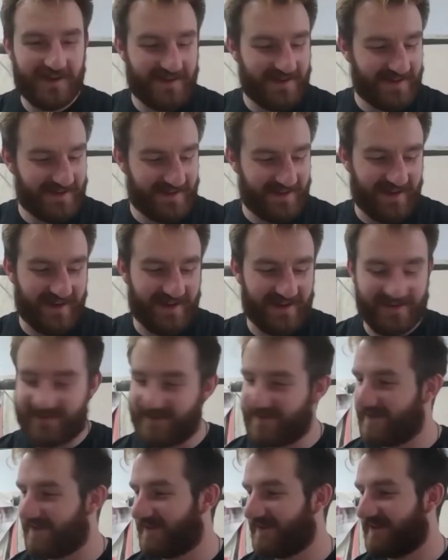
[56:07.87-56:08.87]
with that,
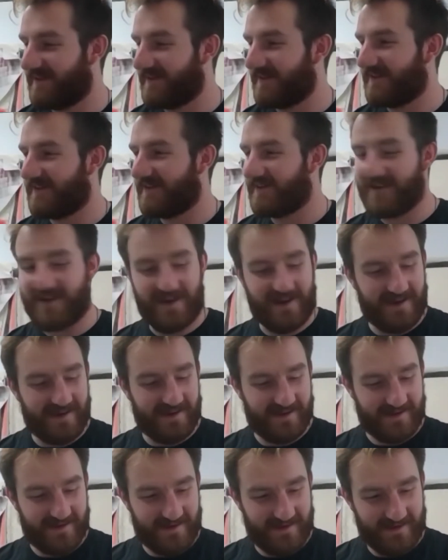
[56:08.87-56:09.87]
but
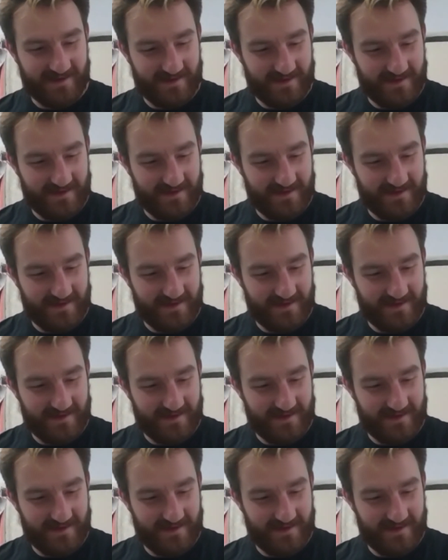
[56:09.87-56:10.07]
artwork is